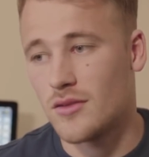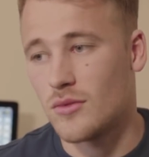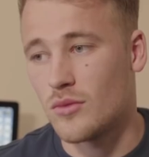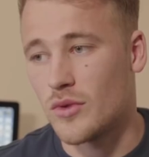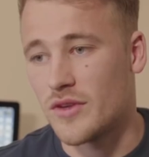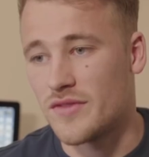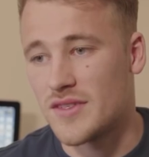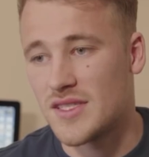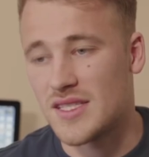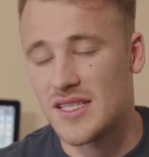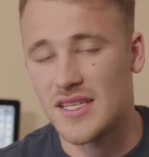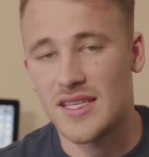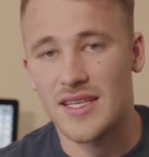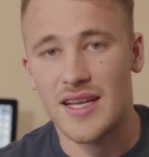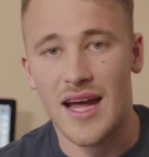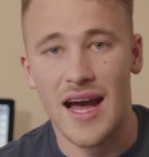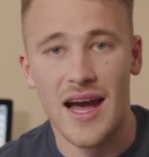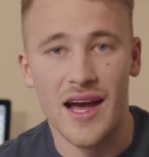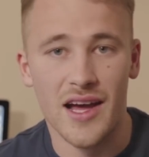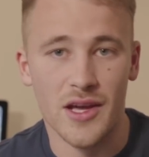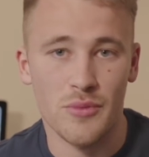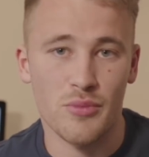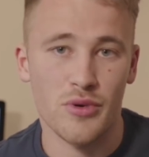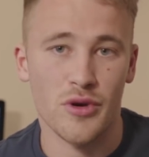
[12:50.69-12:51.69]
We've seen
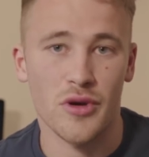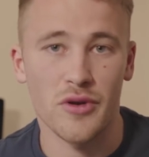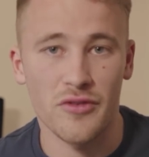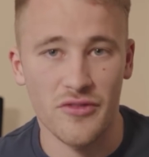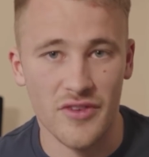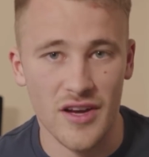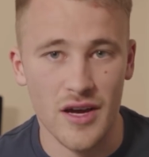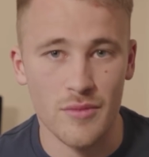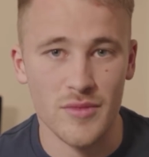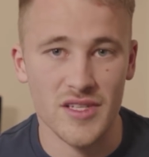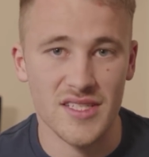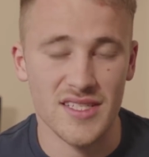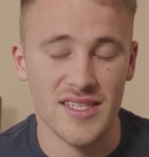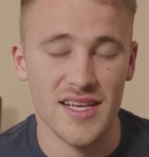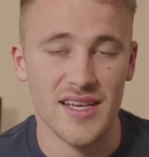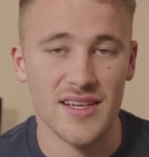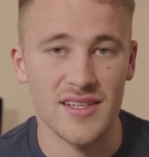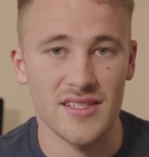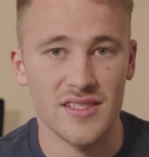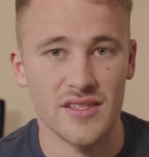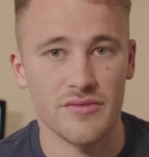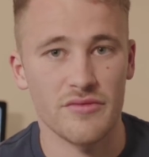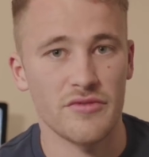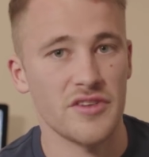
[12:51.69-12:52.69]
high-profile
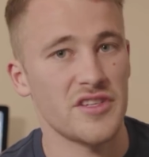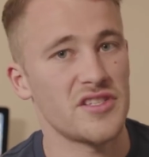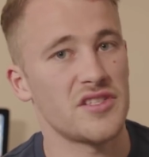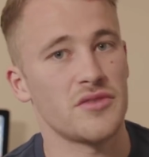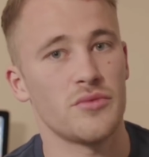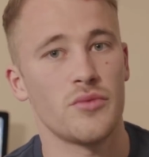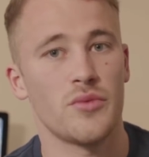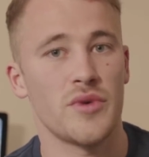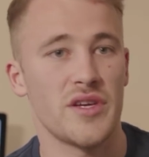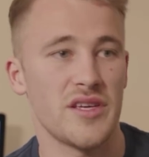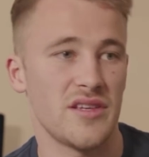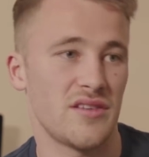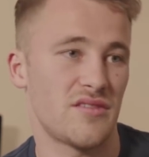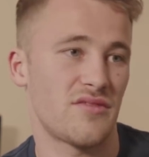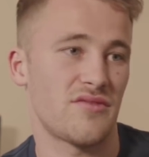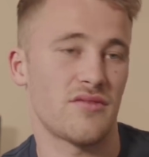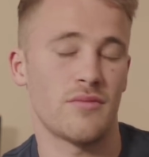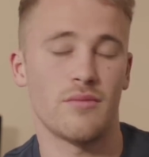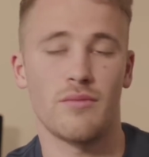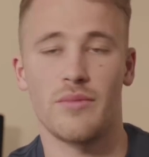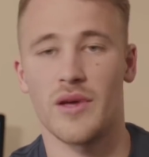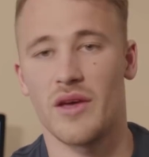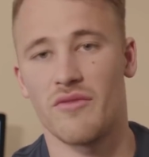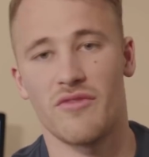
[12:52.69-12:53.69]
mistakes in recent weeks
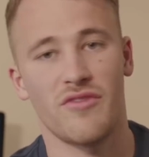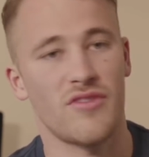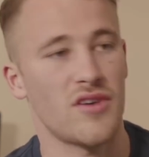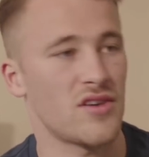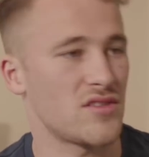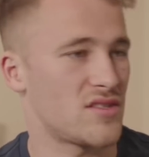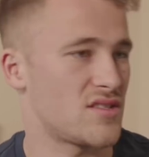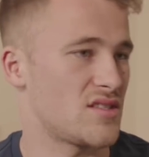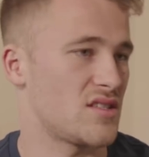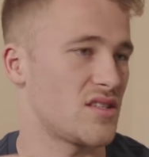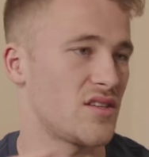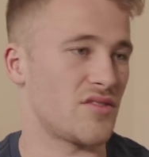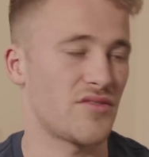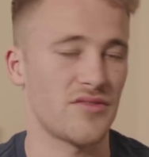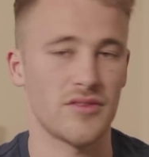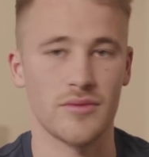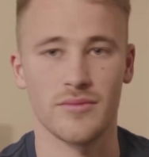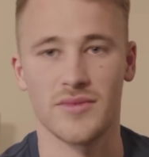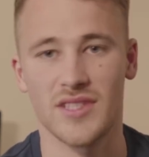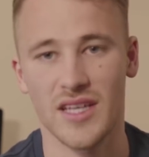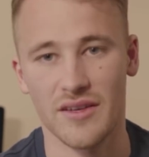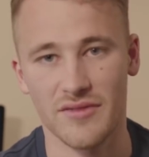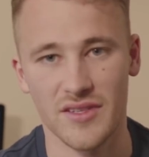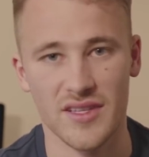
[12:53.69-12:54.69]
from Ben Foster,
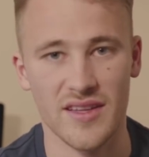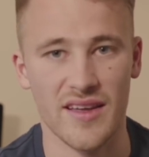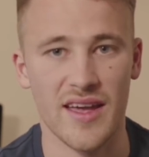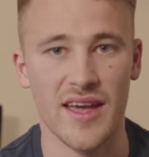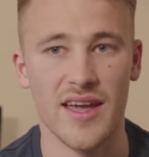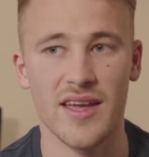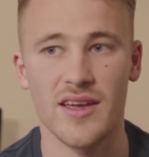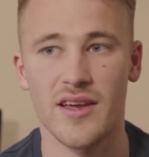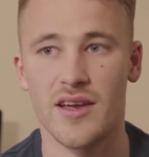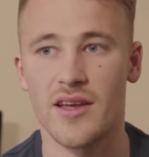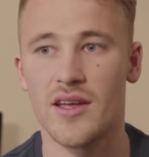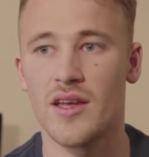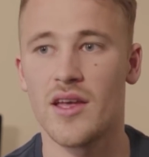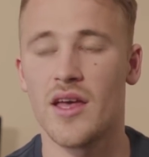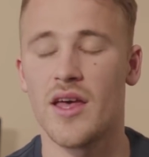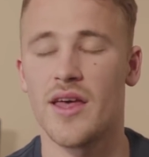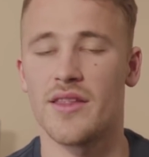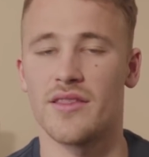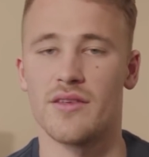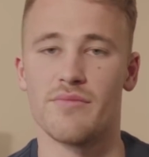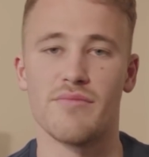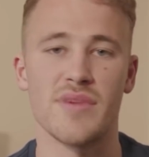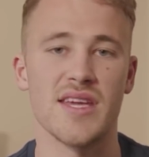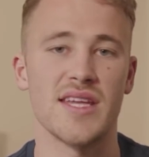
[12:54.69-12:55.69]
from David De Gea.
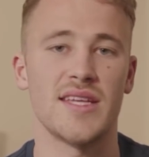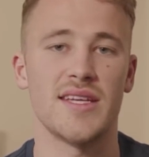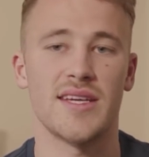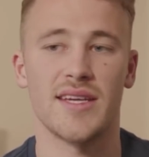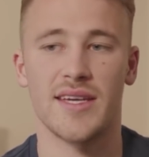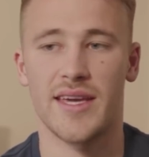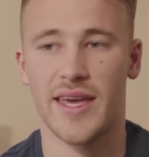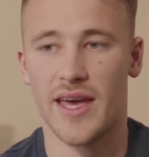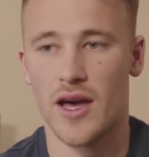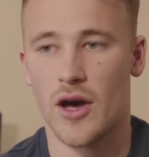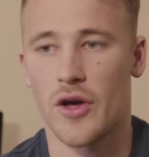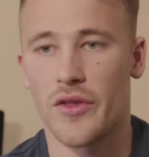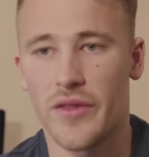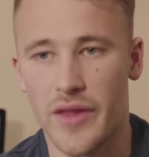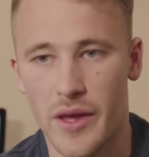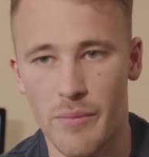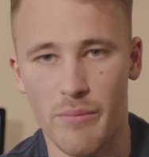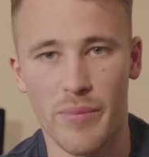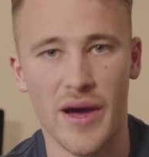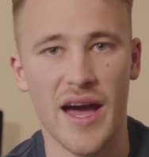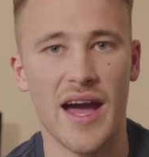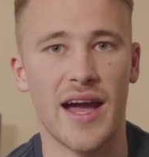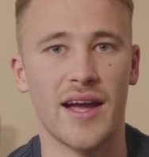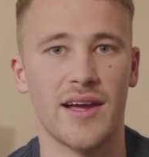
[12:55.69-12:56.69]
The media get on their
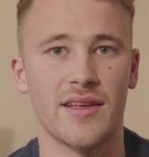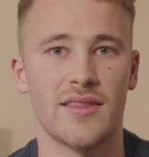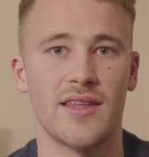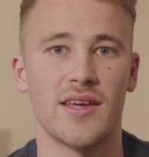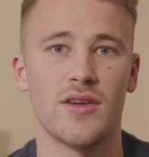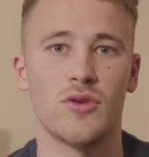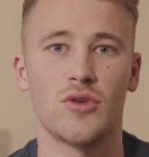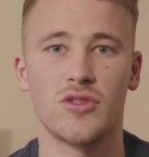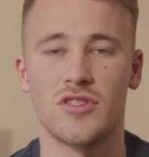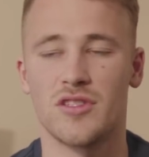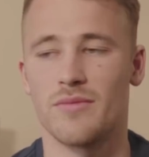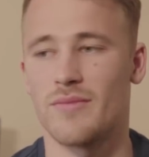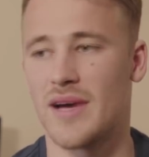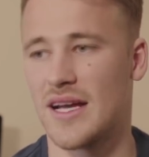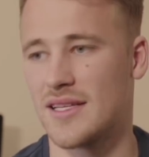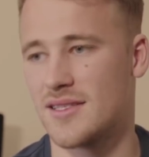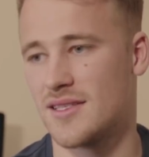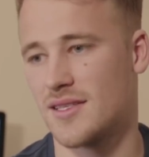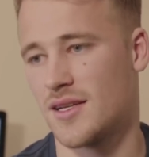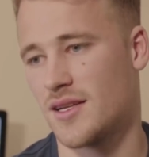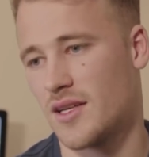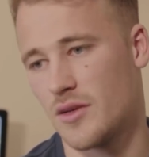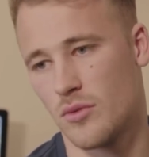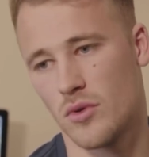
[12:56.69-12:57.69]
back. They
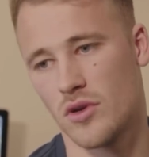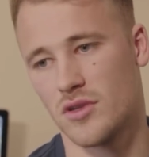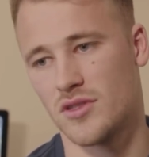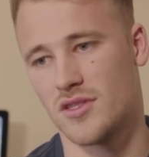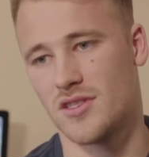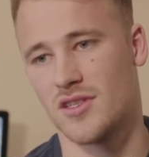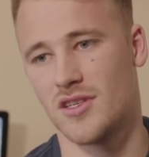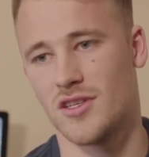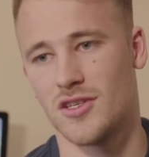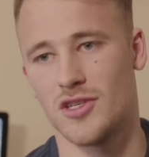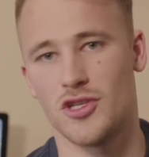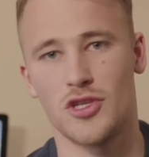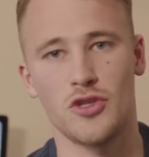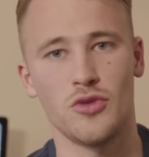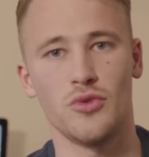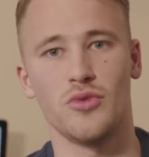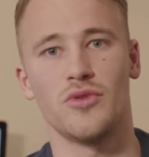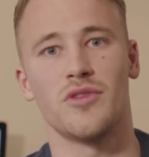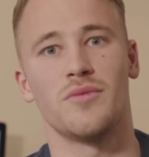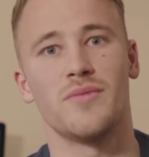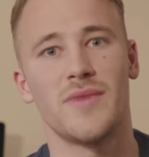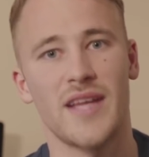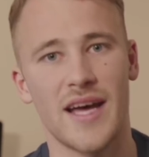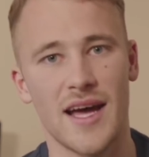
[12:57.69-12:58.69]
automatically want to shoot
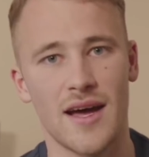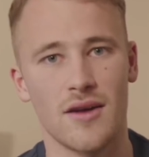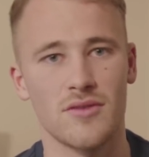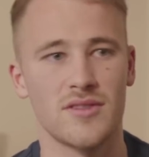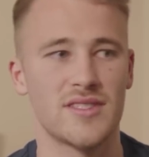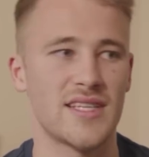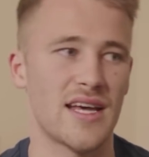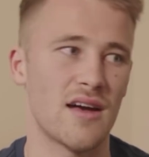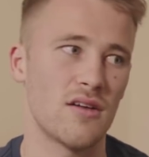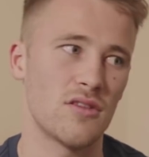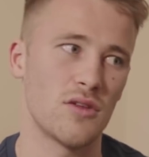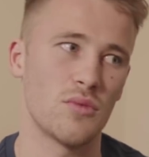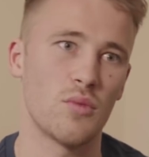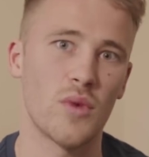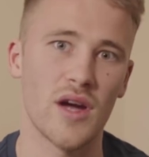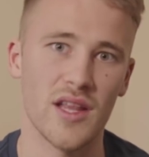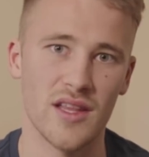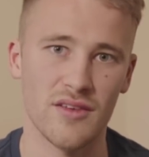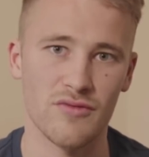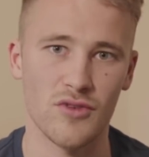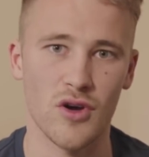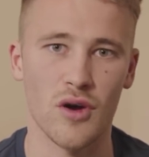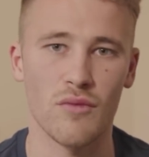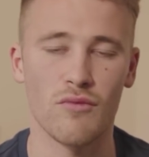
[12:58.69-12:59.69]
them down, tell them where
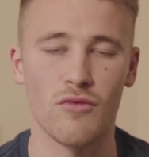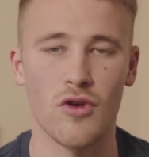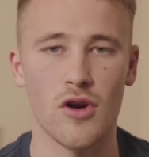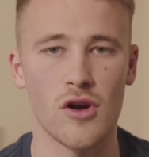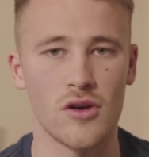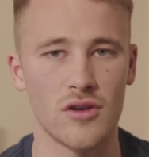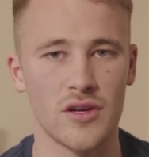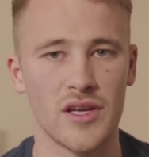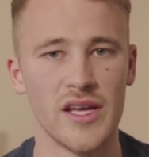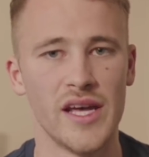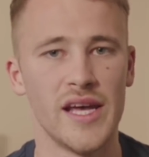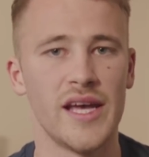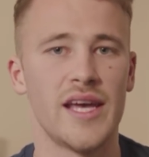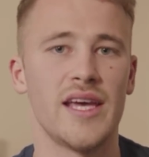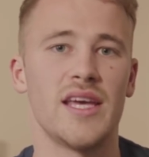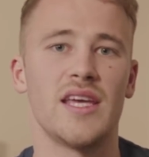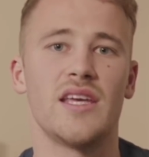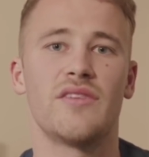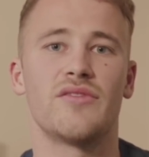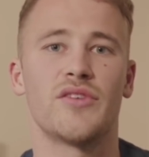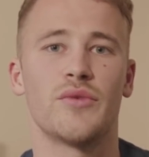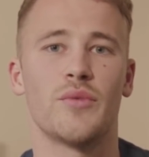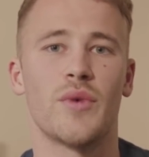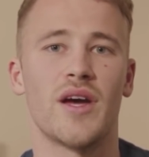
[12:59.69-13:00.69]
they've gone wrong,
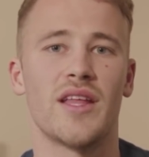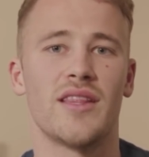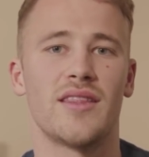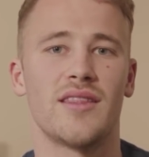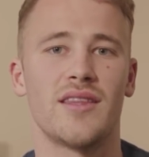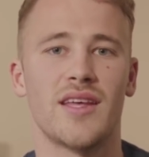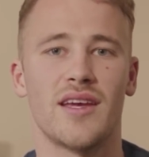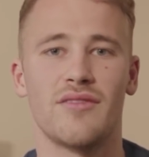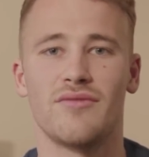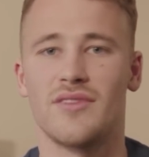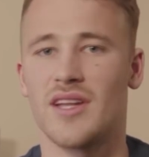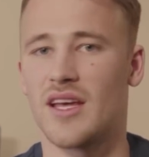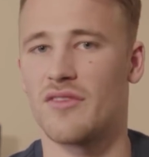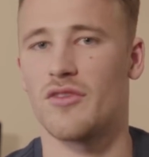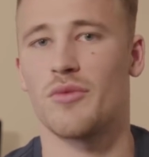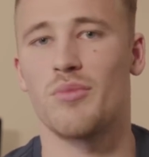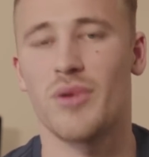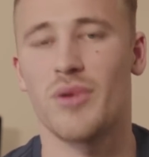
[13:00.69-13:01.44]
even when they've never